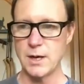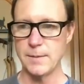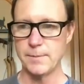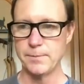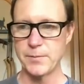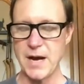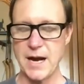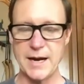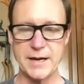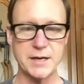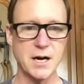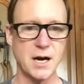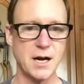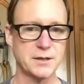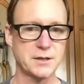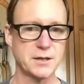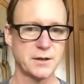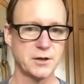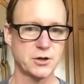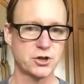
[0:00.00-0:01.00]
I had gone
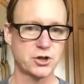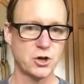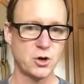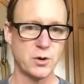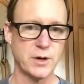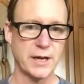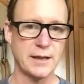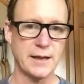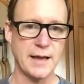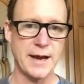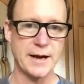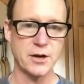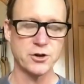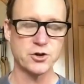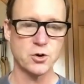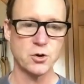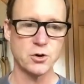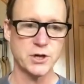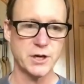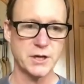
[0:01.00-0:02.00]
to the show in Atlanta,
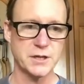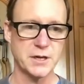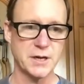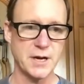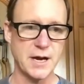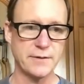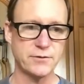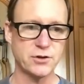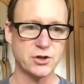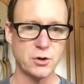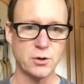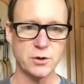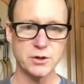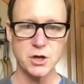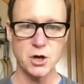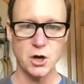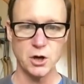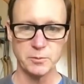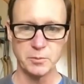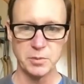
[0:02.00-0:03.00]
Georgia. It's a knife show. It's
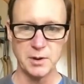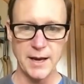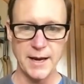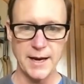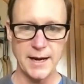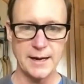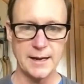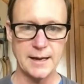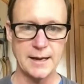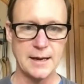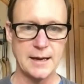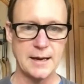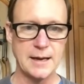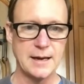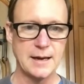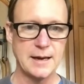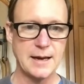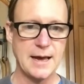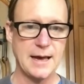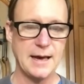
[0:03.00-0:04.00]
called Blade.
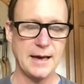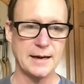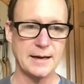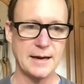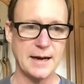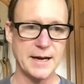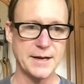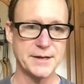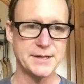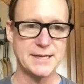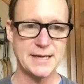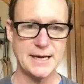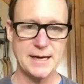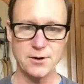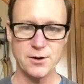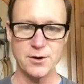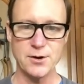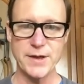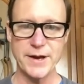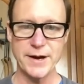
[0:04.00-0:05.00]
And I had seen
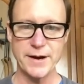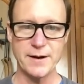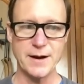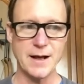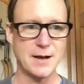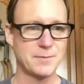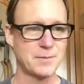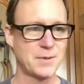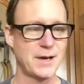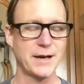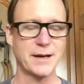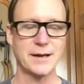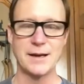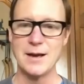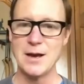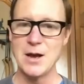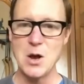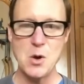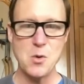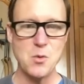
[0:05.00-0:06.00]
her there. Like,
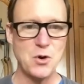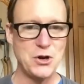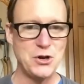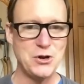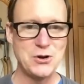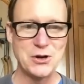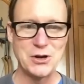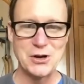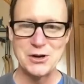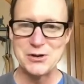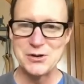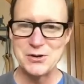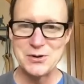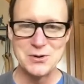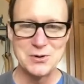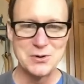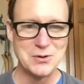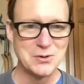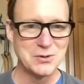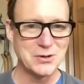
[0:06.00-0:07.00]
when are you going to
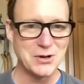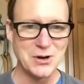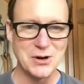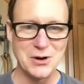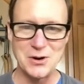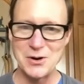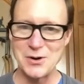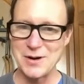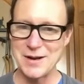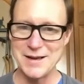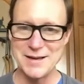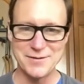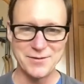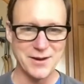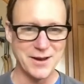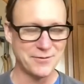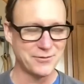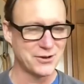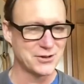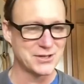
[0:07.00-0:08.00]
do,
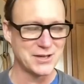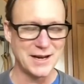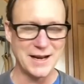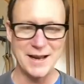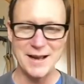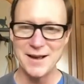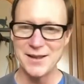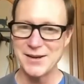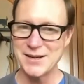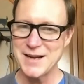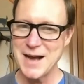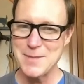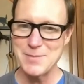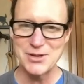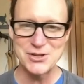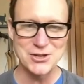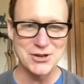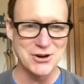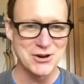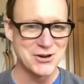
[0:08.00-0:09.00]
if there's any other type of
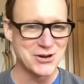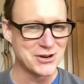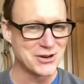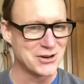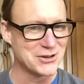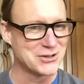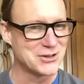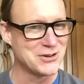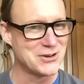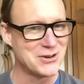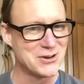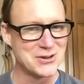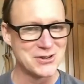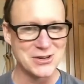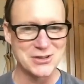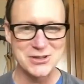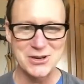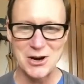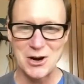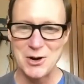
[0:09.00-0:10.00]
show you're going to do,
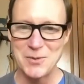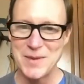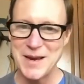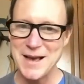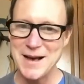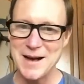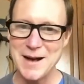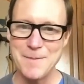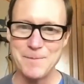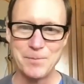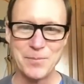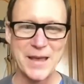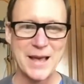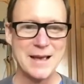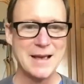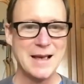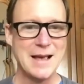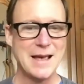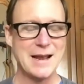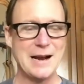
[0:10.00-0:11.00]
just call me up.
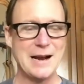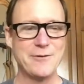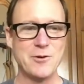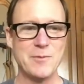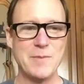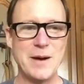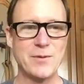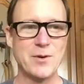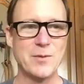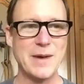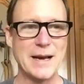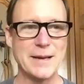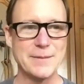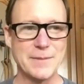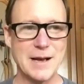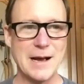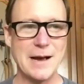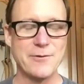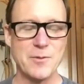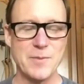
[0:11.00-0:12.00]
And I remember
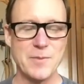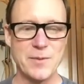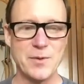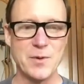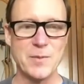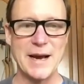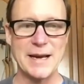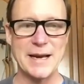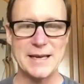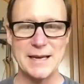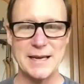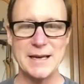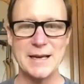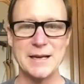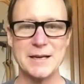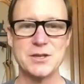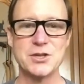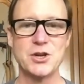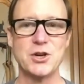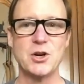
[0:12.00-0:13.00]
my
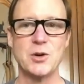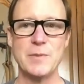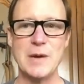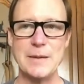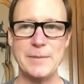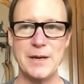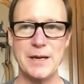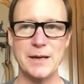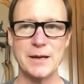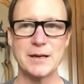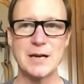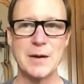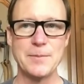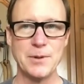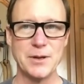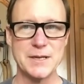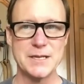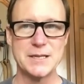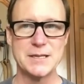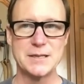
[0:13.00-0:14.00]
kids, maybe a couple
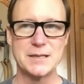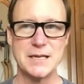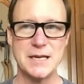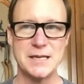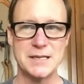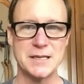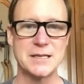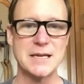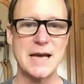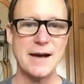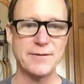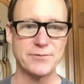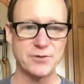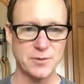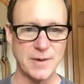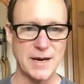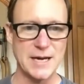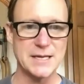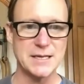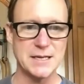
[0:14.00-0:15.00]
of seasons after
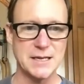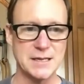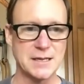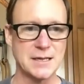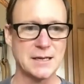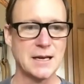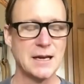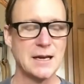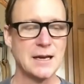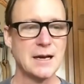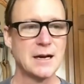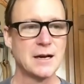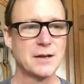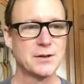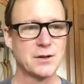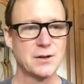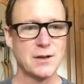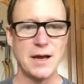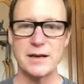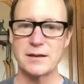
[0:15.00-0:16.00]
my season,
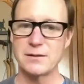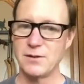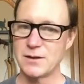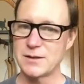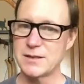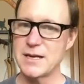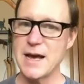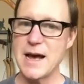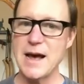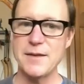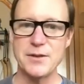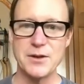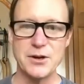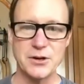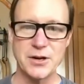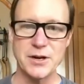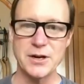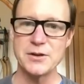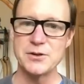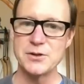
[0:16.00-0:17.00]
they're like, they're
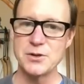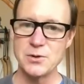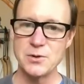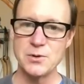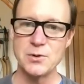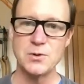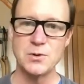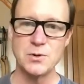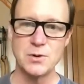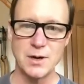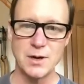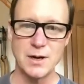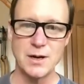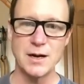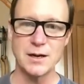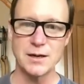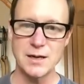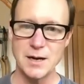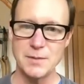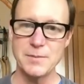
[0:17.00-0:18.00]
going to do a
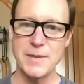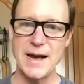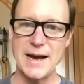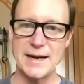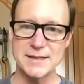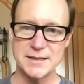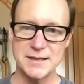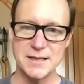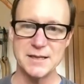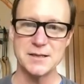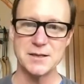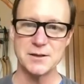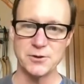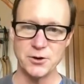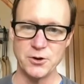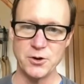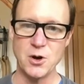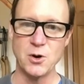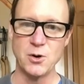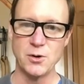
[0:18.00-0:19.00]
comeback season.
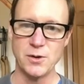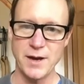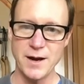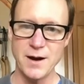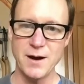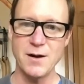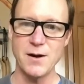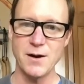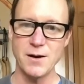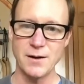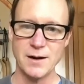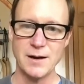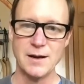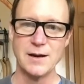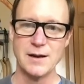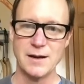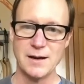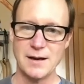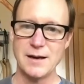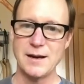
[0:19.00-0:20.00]
They are.
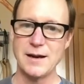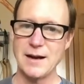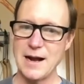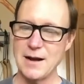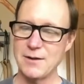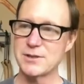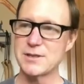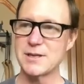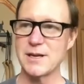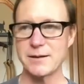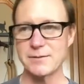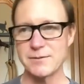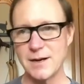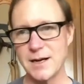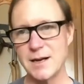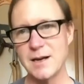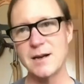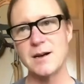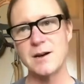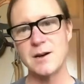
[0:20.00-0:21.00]
And I was like,
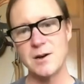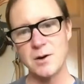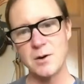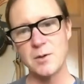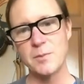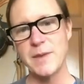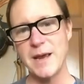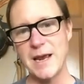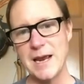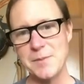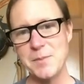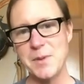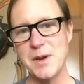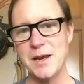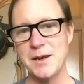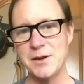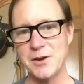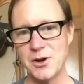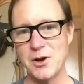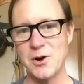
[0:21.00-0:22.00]
well,
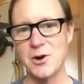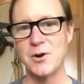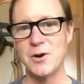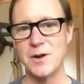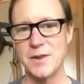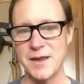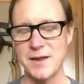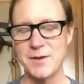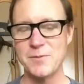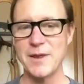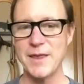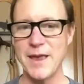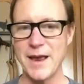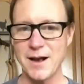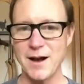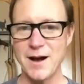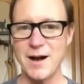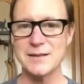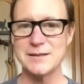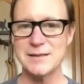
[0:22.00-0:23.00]
maybe, and then when they
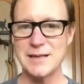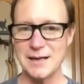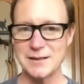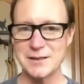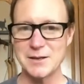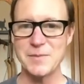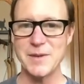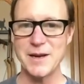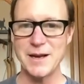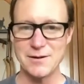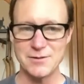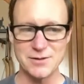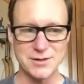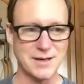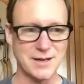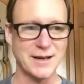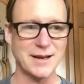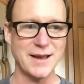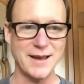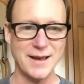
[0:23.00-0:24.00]
contacted me, I was
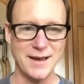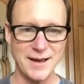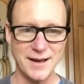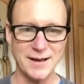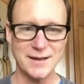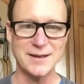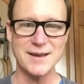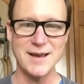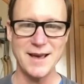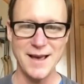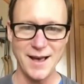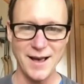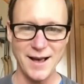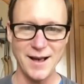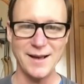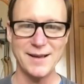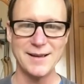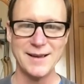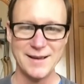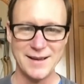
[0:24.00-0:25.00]
like, heck yeah,
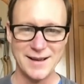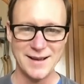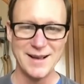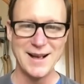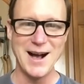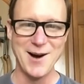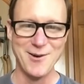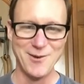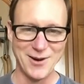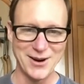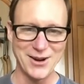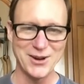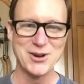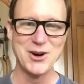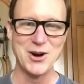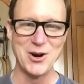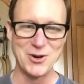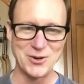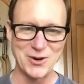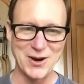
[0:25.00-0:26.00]
I want to
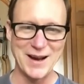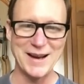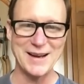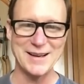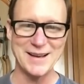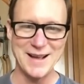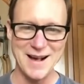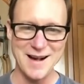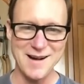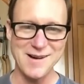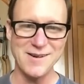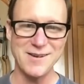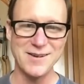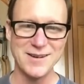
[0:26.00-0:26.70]
go right now.